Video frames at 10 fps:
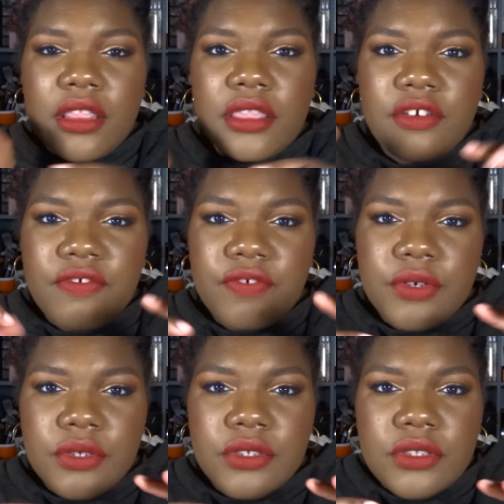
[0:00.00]
the
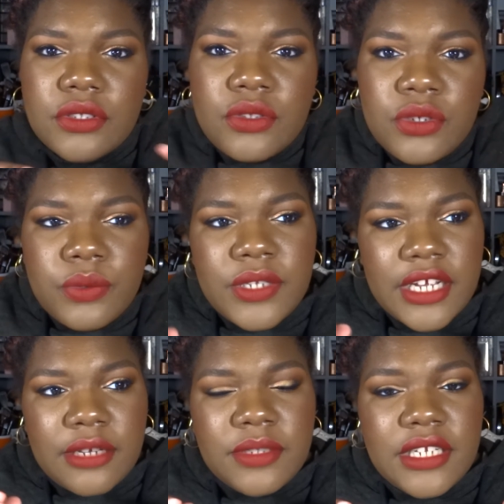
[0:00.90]
first 2
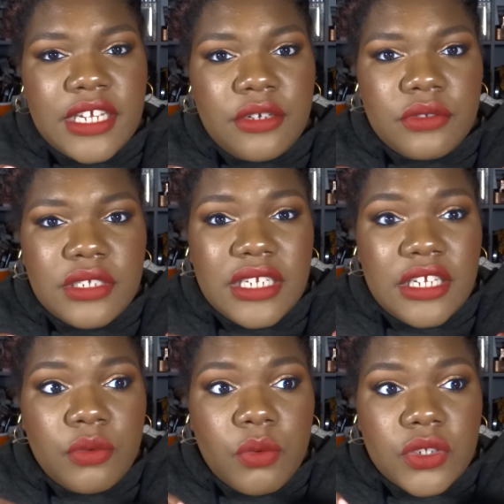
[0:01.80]
times that I used it,
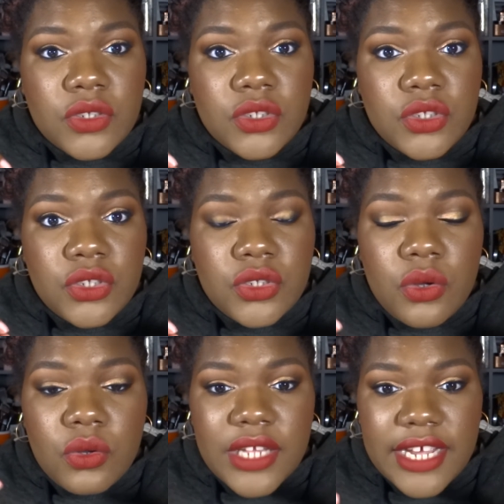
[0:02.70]
it was so
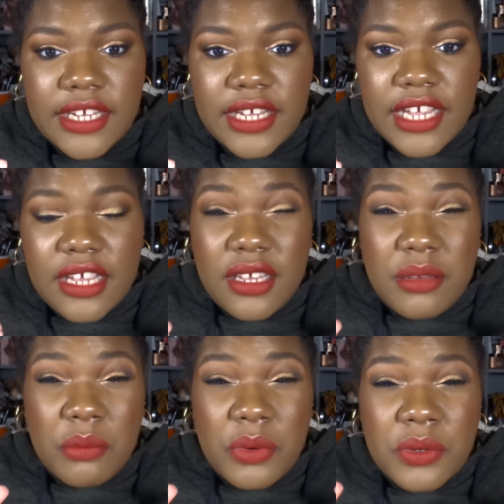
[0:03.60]
like
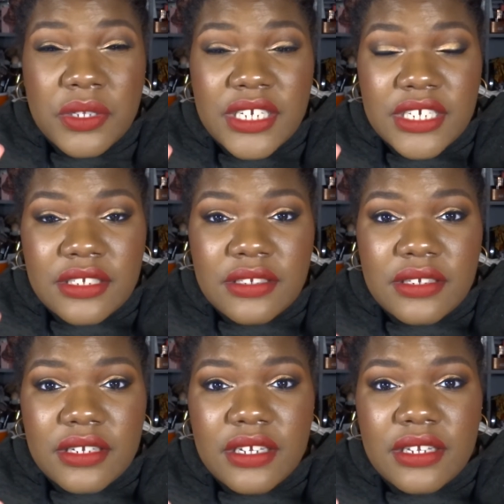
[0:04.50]

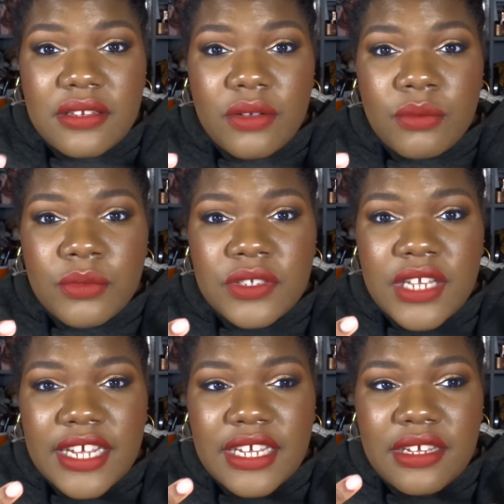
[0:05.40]
emollient. It's almost like,